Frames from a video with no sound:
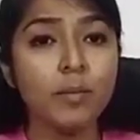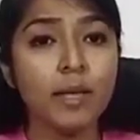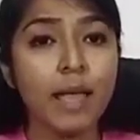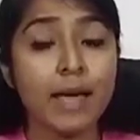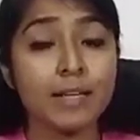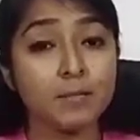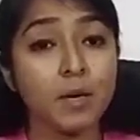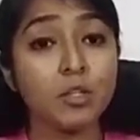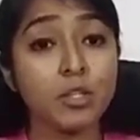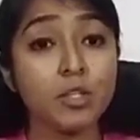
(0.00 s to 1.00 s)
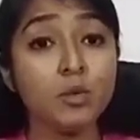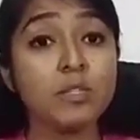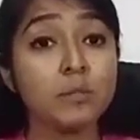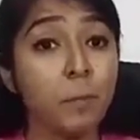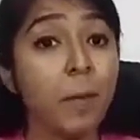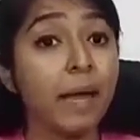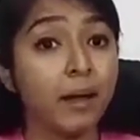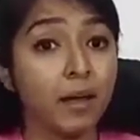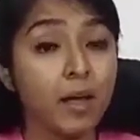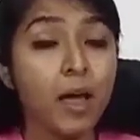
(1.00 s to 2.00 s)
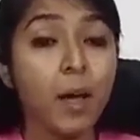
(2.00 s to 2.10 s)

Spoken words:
be as much as you spend.